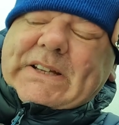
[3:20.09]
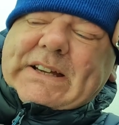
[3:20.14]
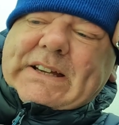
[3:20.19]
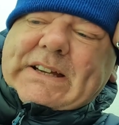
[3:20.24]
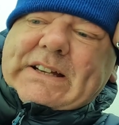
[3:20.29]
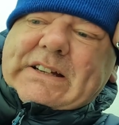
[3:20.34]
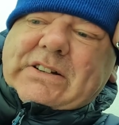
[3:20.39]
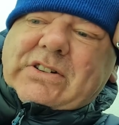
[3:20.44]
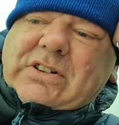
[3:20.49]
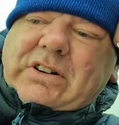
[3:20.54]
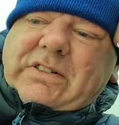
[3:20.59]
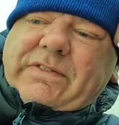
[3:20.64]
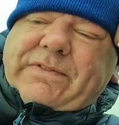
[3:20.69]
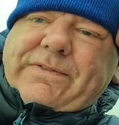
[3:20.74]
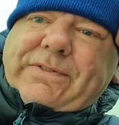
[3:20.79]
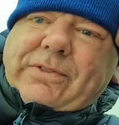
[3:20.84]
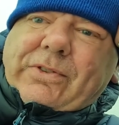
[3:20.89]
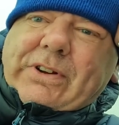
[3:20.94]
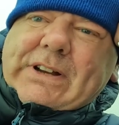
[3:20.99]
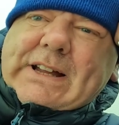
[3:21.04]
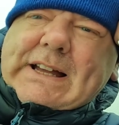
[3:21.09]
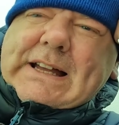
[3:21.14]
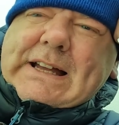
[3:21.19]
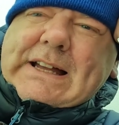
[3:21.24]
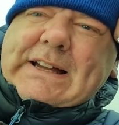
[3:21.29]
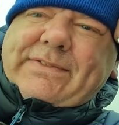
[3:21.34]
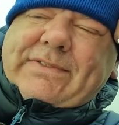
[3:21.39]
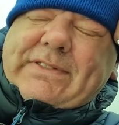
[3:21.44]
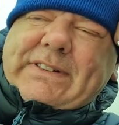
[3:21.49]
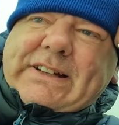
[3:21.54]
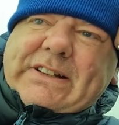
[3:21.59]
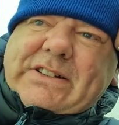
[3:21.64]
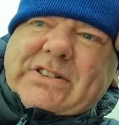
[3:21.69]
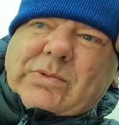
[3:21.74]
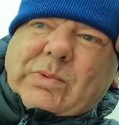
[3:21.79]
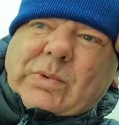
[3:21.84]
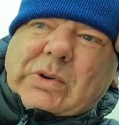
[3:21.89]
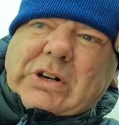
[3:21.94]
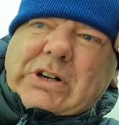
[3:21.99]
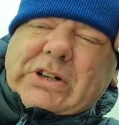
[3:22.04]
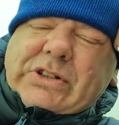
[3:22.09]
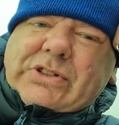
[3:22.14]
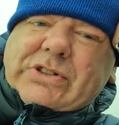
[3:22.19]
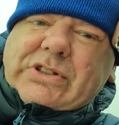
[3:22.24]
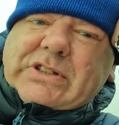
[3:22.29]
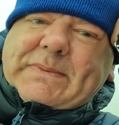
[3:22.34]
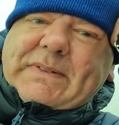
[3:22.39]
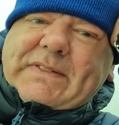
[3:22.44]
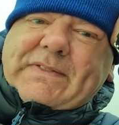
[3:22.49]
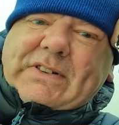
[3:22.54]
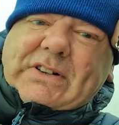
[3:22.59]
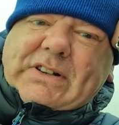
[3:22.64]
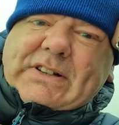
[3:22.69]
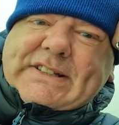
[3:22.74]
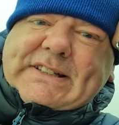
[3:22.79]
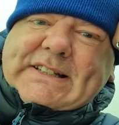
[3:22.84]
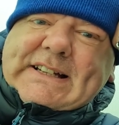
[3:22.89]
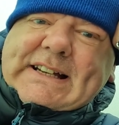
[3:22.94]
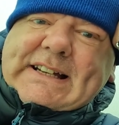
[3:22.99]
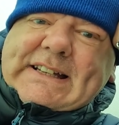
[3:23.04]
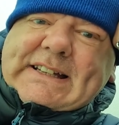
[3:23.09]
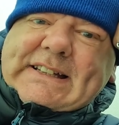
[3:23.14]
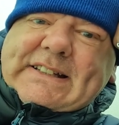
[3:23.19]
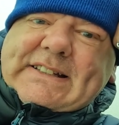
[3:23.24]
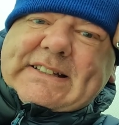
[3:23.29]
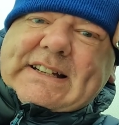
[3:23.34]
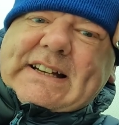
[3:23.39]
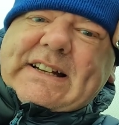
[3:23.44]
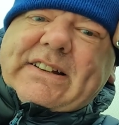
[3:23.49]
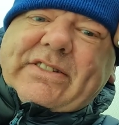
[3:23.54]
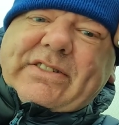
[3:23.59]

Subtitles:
And I got 4.5 litres of water just before Steyr Tarn.